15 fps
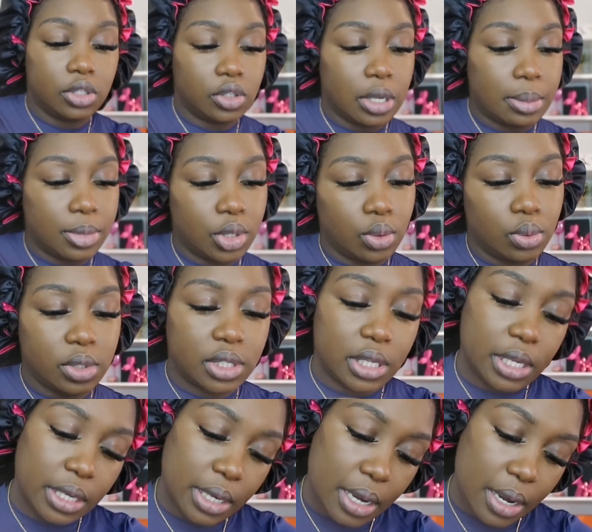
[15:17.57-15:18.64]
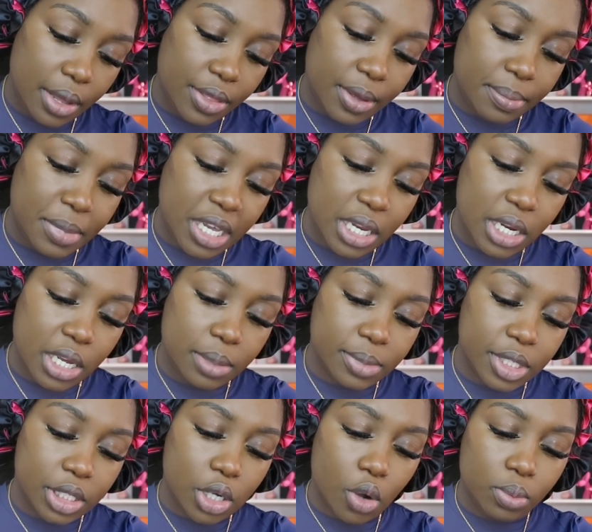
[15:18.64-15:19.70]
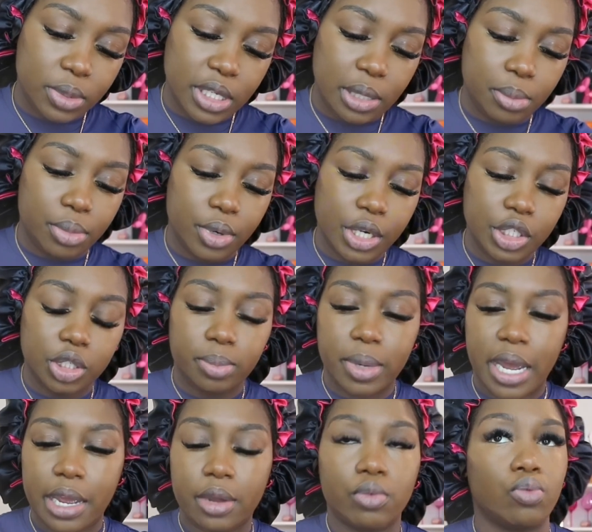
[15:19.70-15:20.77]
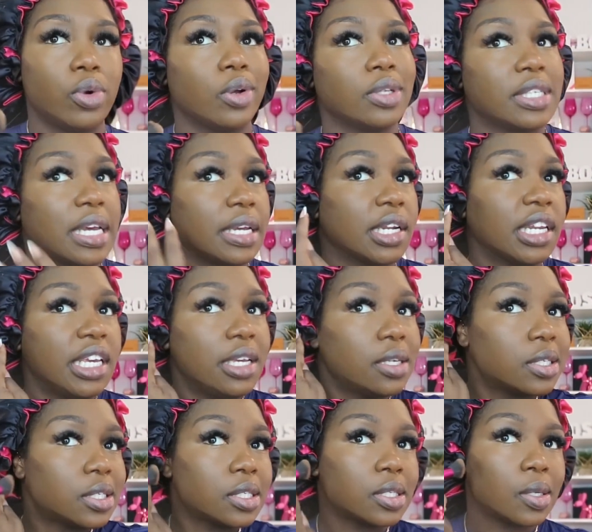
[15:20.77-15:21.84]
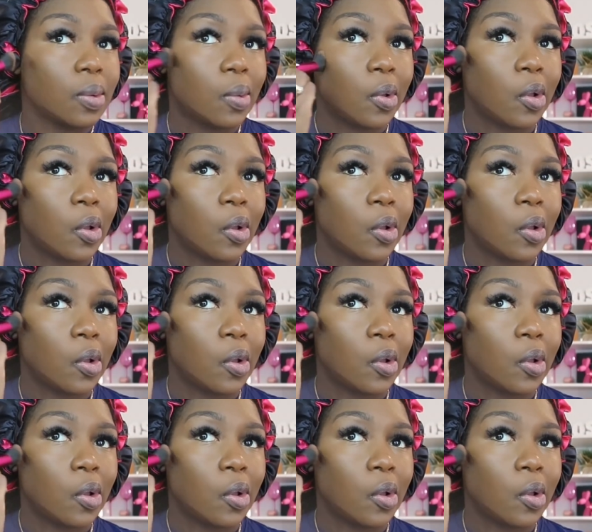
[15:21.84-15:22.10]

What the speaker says: So I'm using the medium sculpting brush by Real Techniques,